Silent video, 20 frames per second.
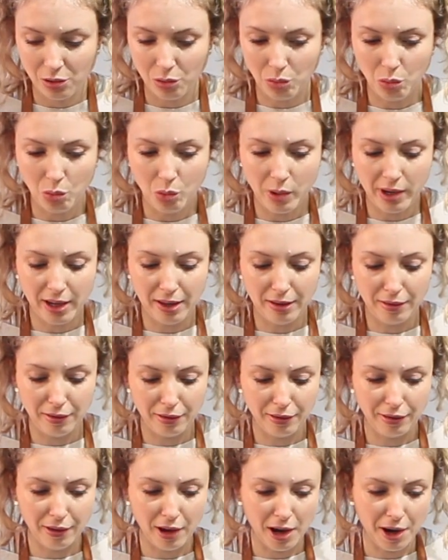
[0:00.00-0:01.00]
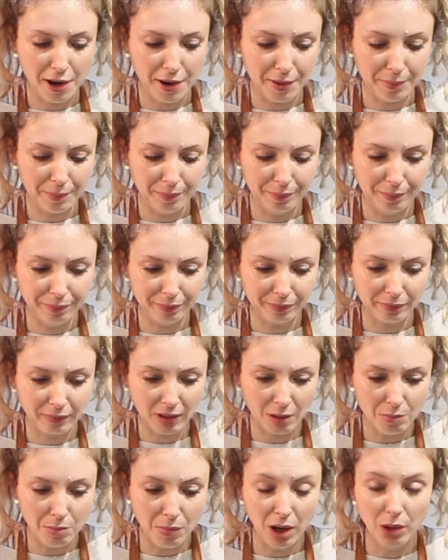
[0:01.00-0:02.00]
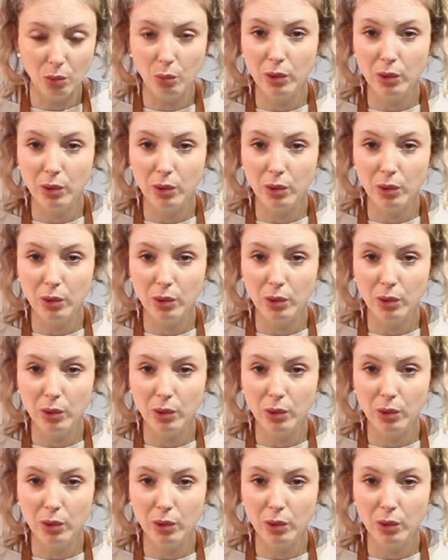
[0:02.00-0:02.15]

with my